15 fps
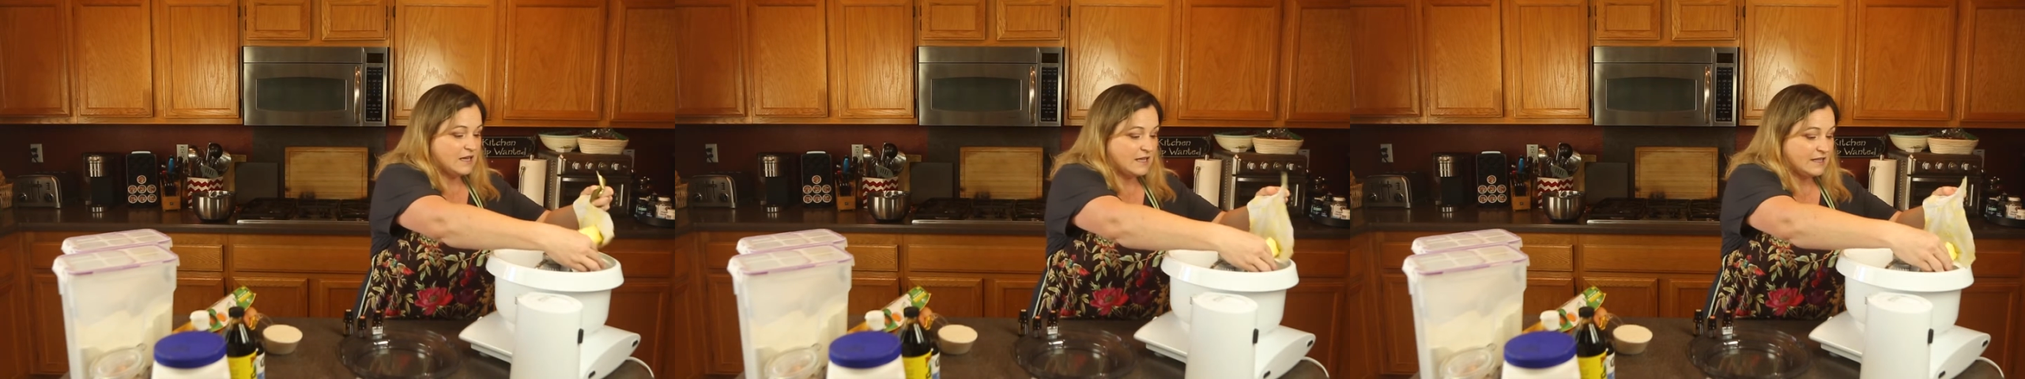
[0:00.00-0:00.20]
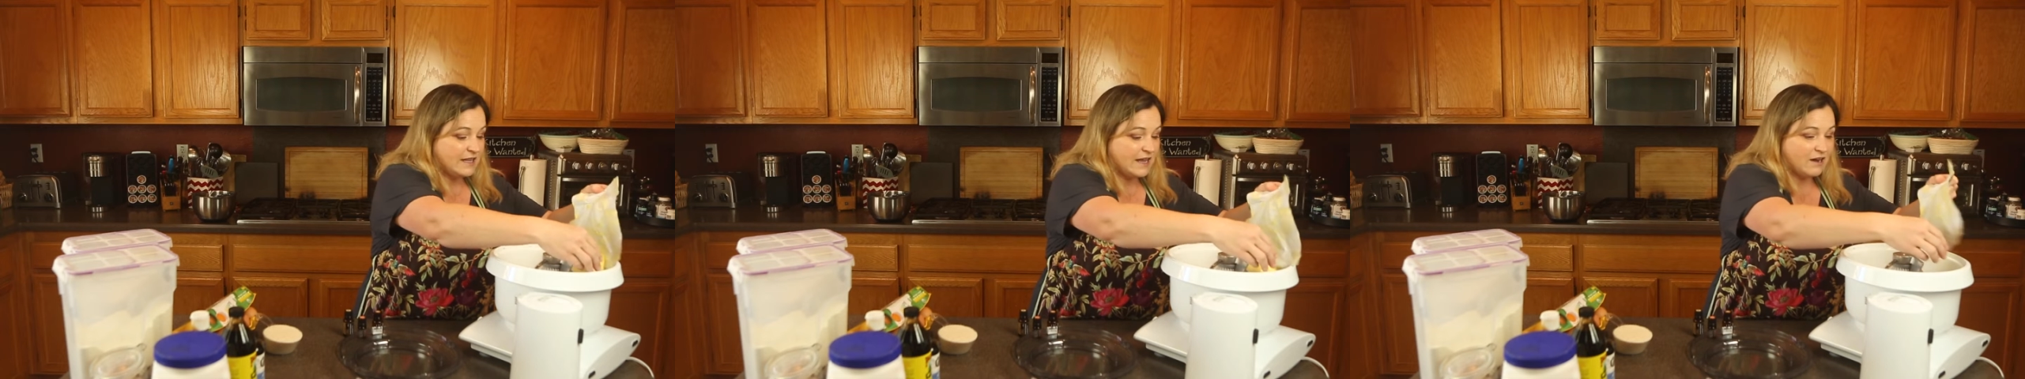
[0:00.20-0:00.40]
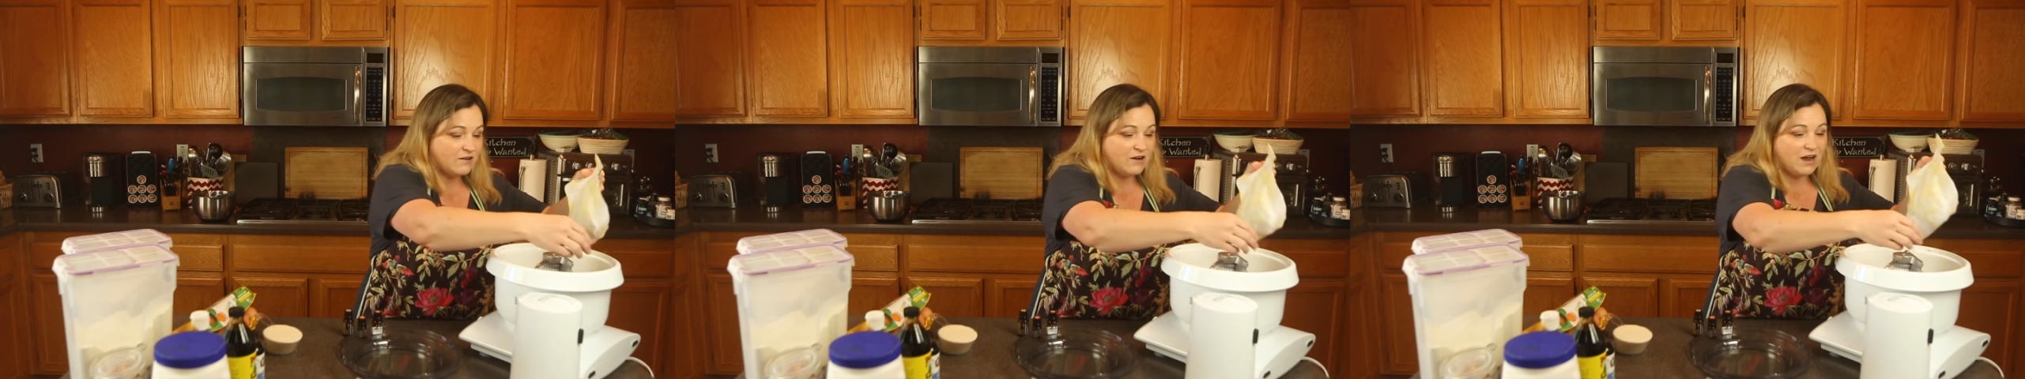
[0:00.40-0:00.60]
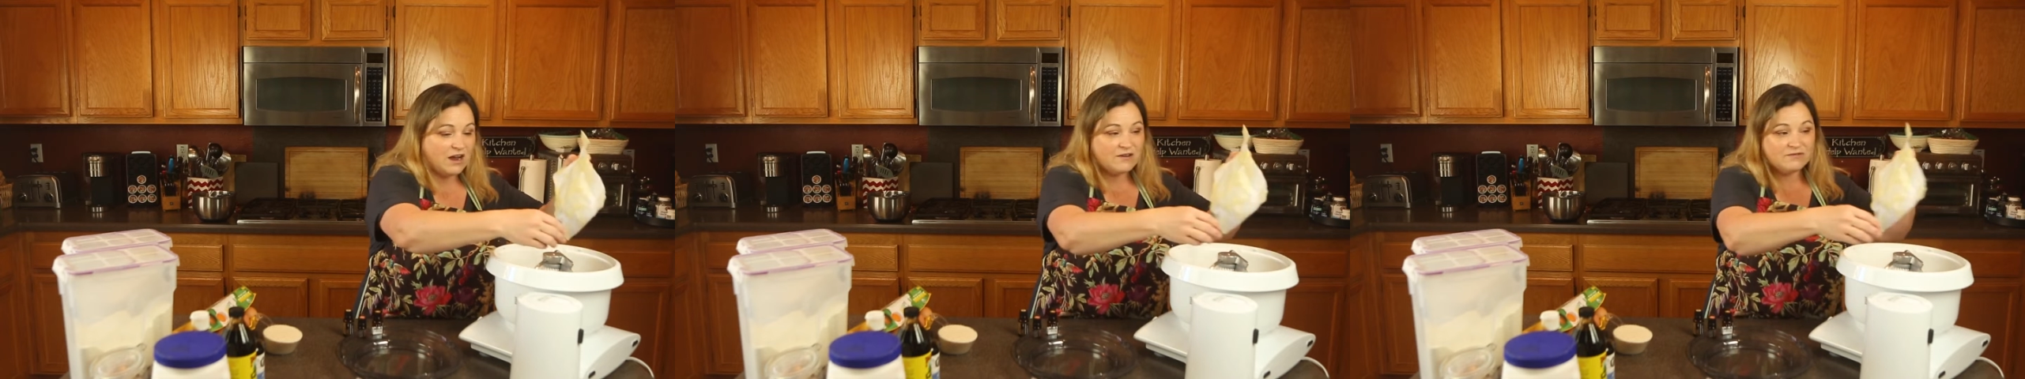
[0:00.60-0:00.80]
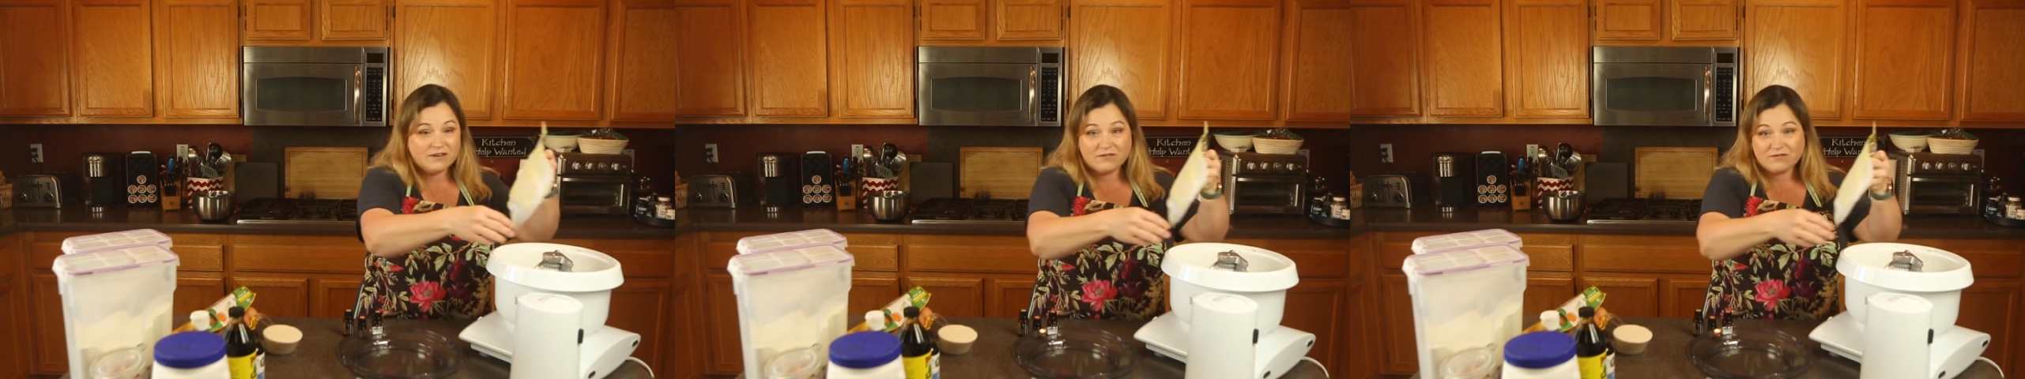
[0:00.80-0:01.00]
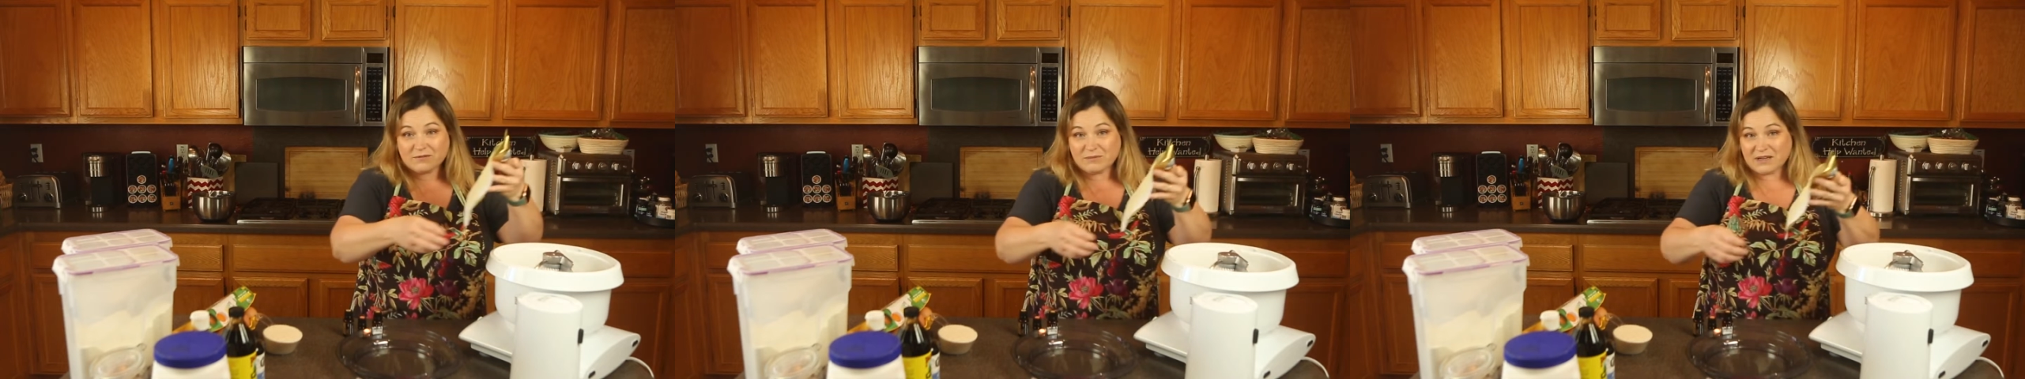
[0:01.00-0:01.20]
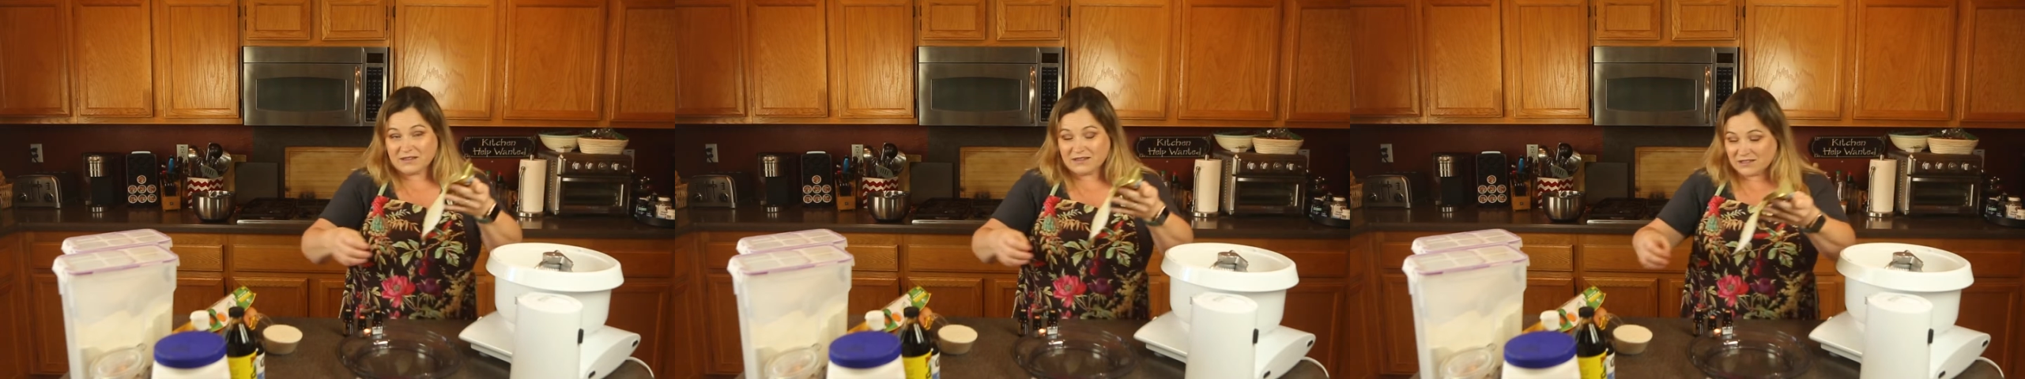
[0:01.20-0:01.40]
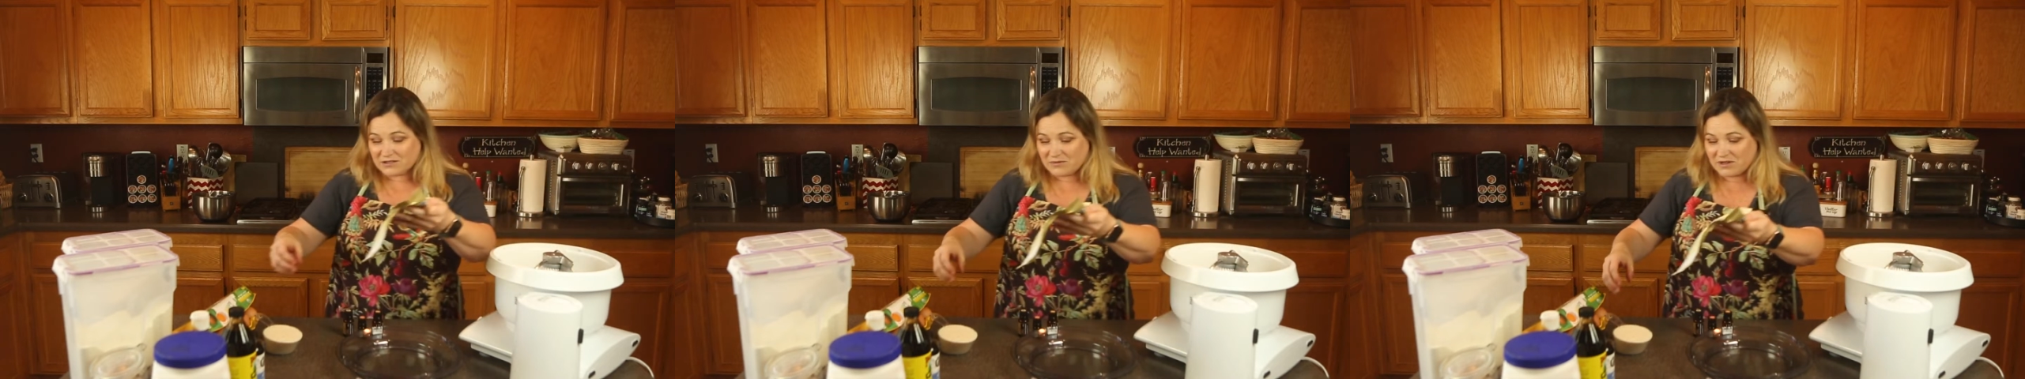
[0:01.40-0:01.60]
Now, I've never made
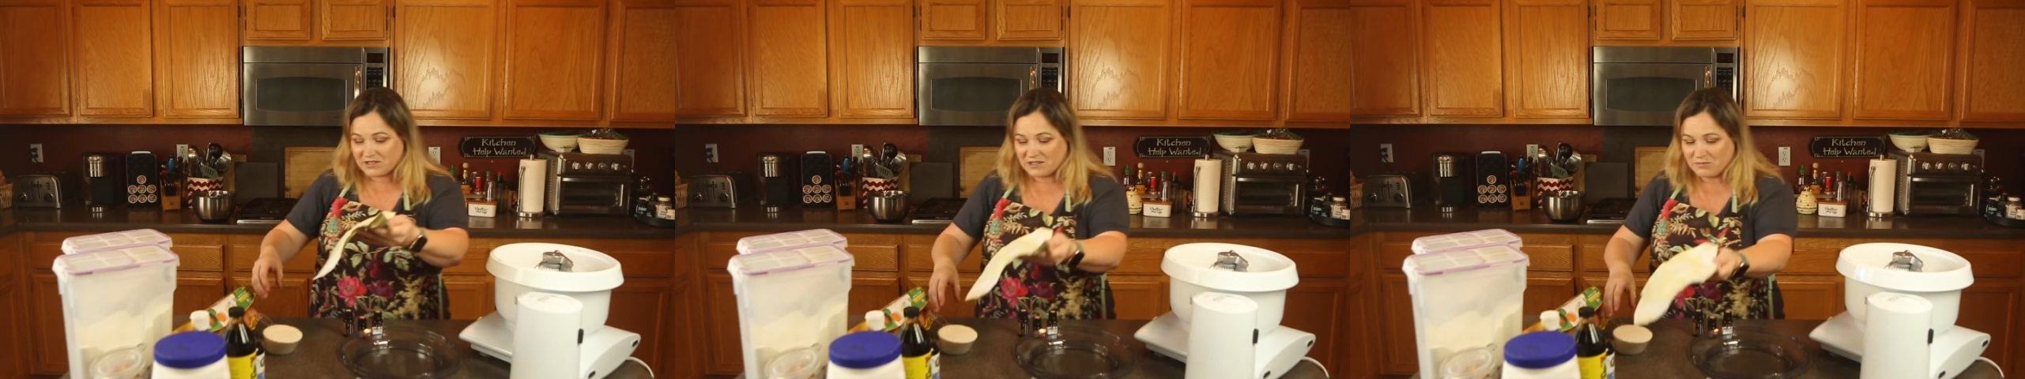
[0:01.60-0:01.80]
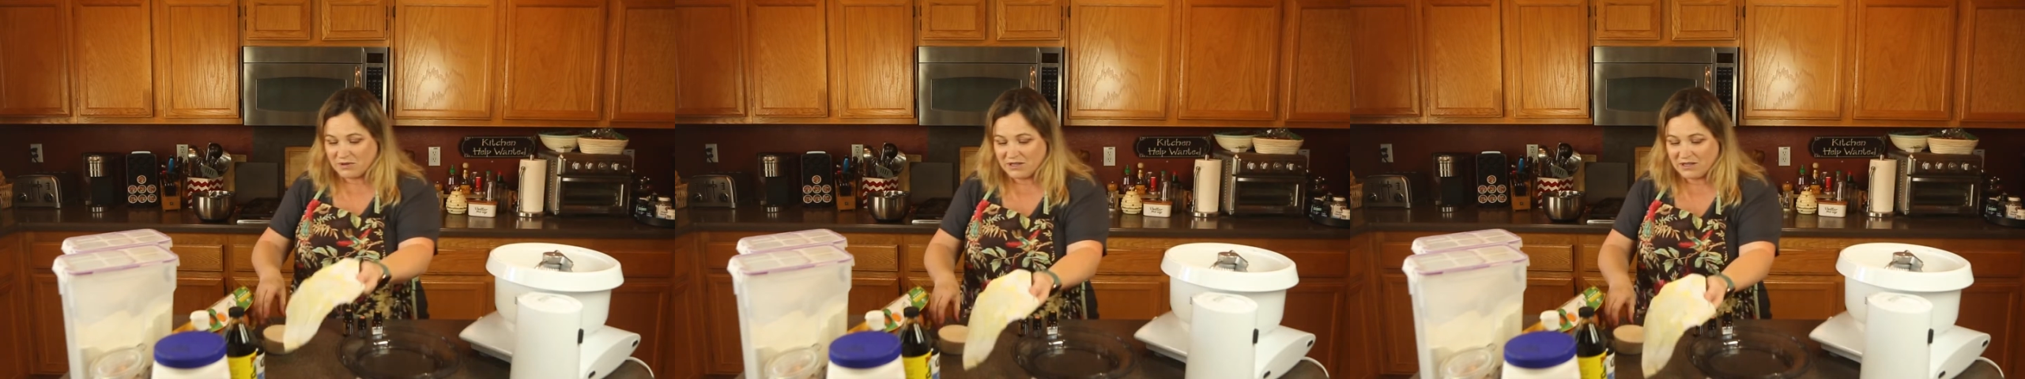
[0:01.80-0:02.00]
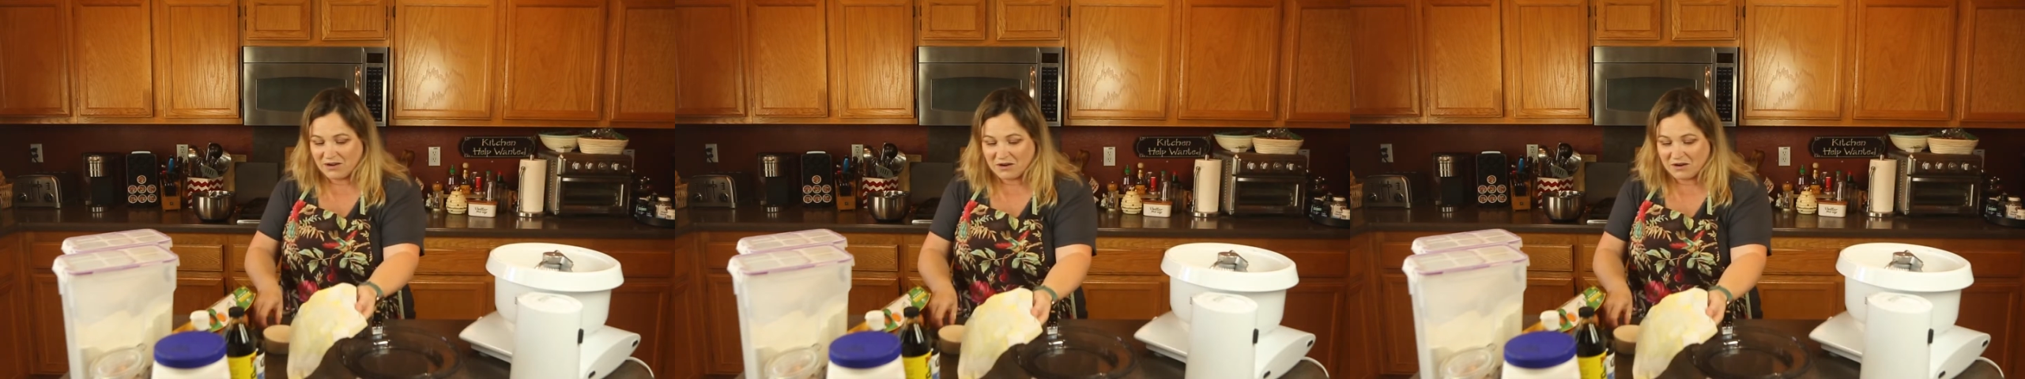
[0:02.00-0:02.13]
this recipe